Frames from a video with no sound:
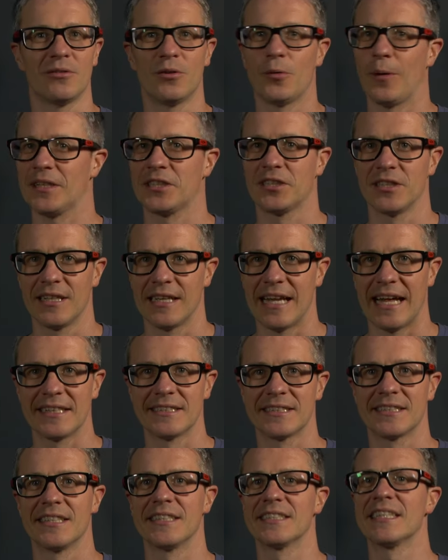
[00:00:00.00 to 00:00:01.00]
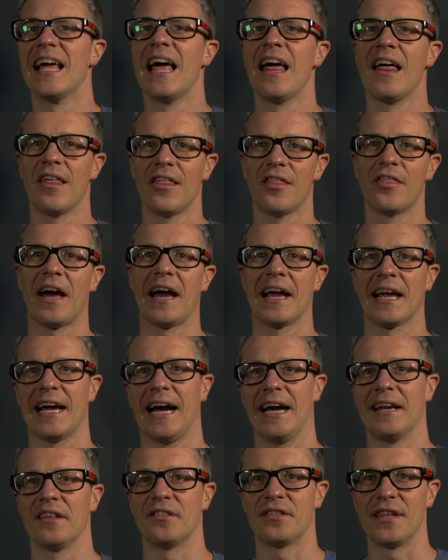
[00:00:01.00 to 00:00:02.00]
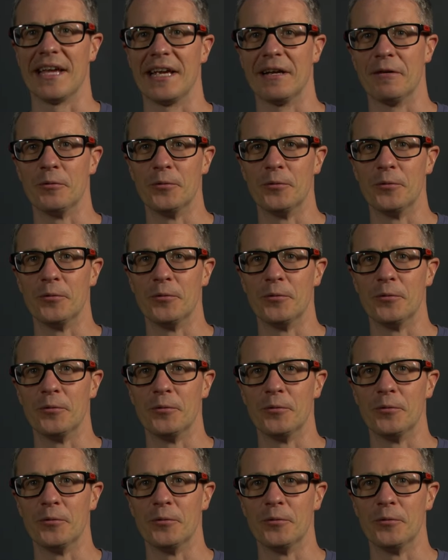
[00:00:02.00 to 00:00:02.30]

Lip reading: question and answers, that kind of thing.